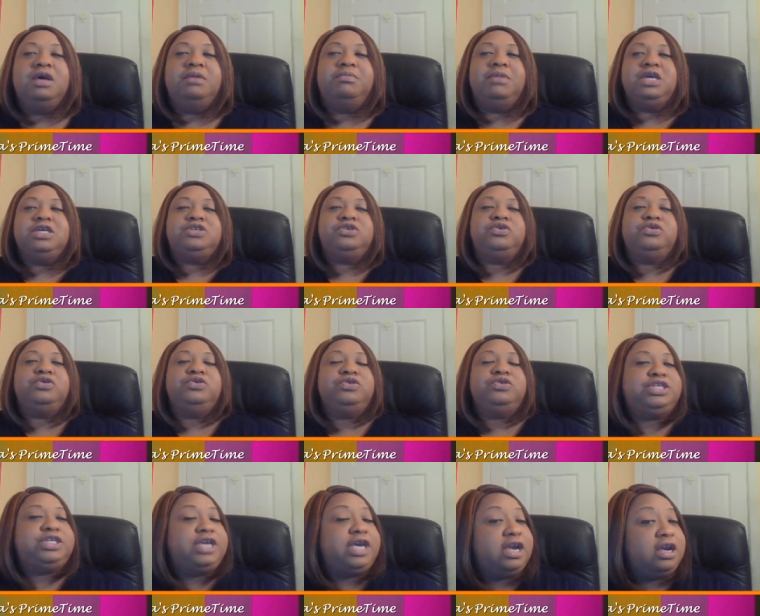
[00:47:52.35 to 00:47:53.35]
make sure you
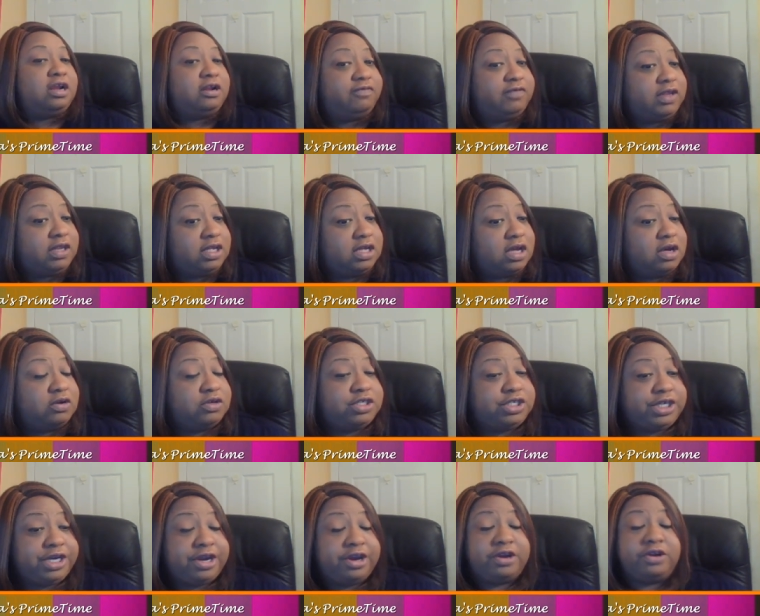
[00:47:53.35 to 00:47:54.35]
share the video,
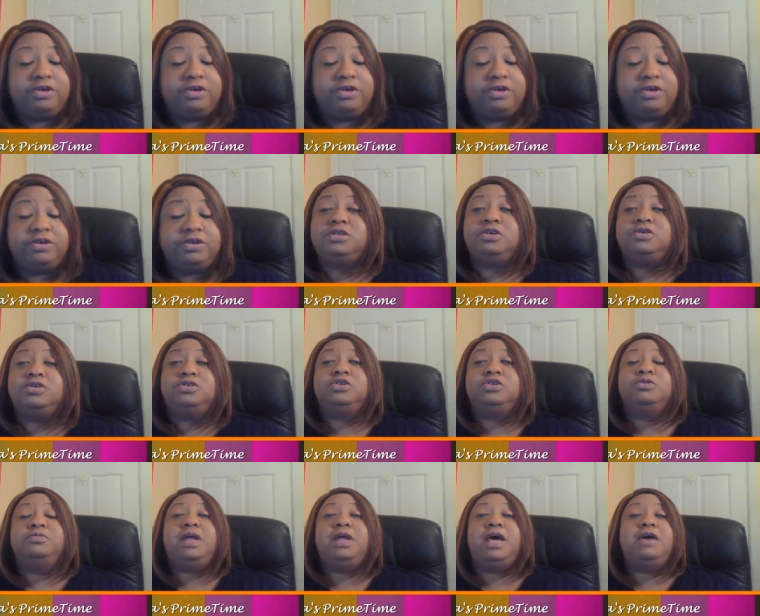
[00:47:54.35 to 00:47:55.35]
share it on your
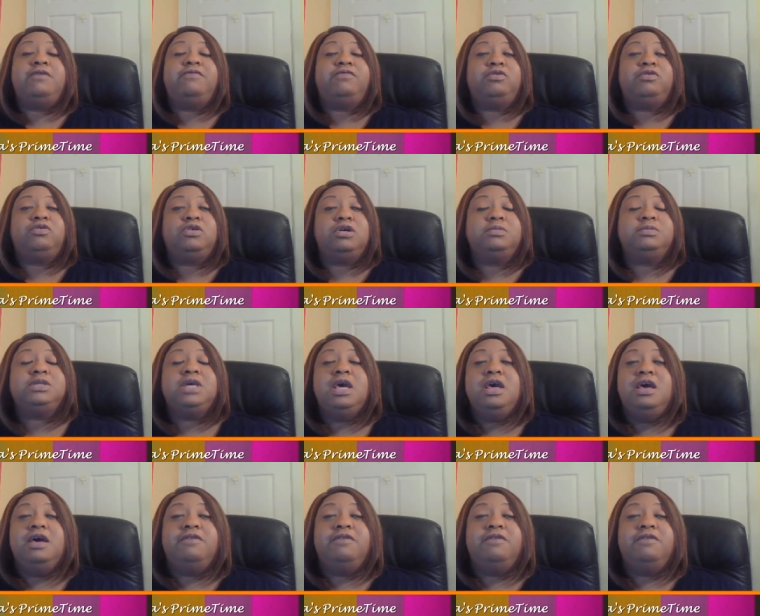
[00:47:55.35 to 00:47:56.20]
social platforms,